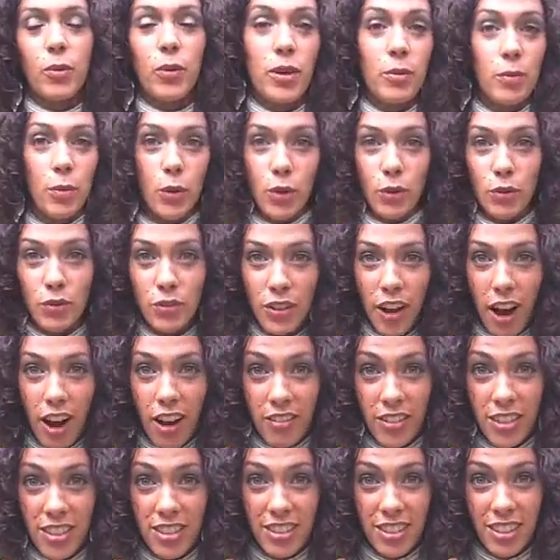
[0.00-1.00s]
We moved,
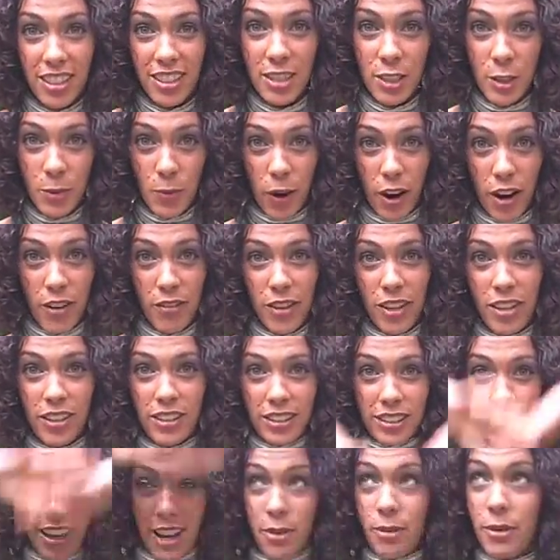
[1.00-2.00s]
obviously, to
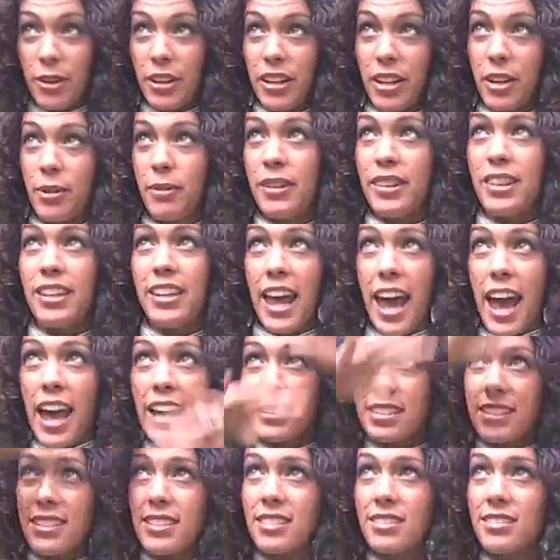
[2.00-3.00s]
Sperryville, and now we're here with the
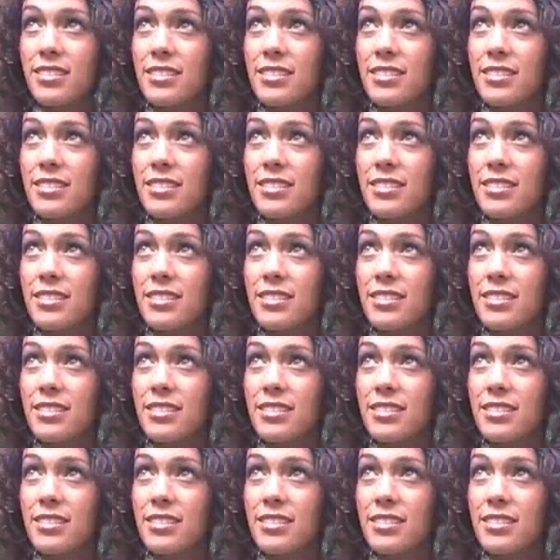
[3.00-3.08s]
gnats.